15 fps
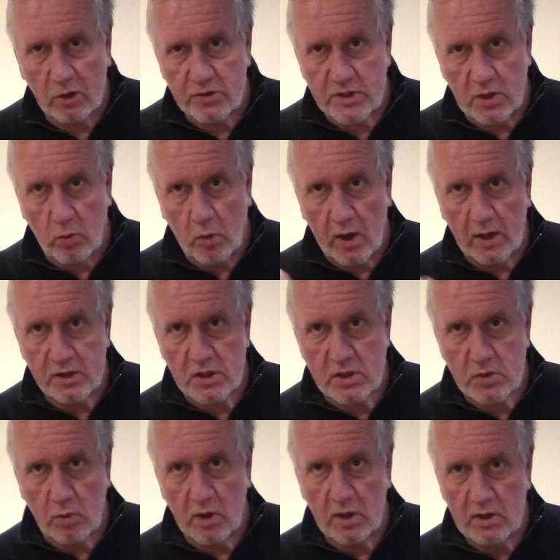So what I just
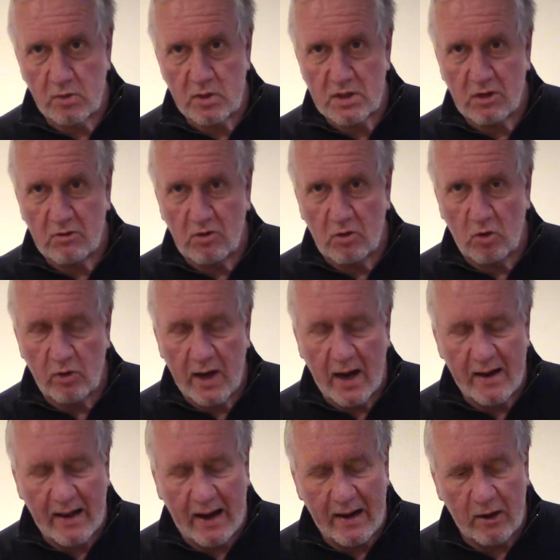want to do is create
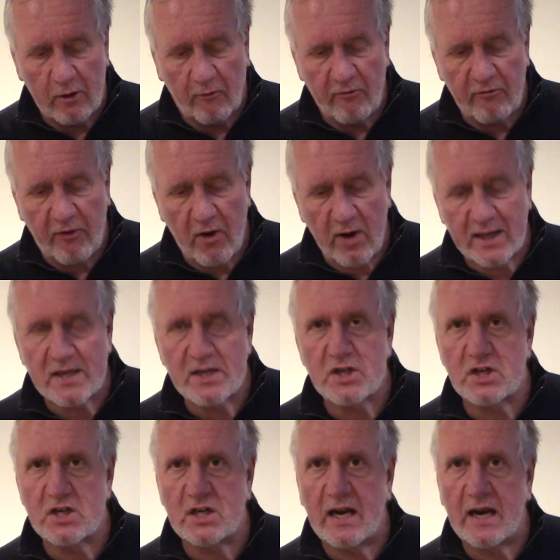that little fine
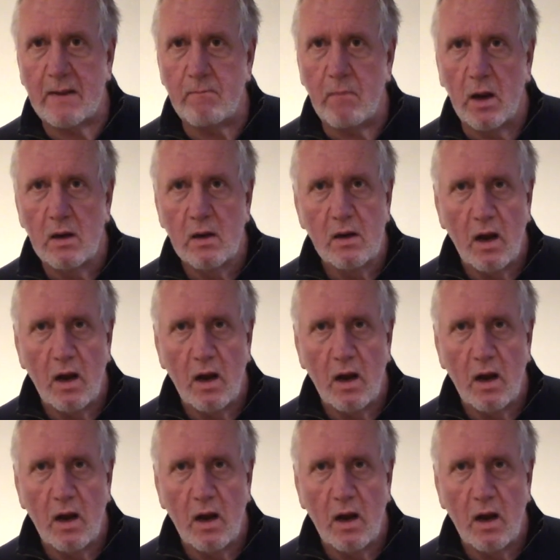skim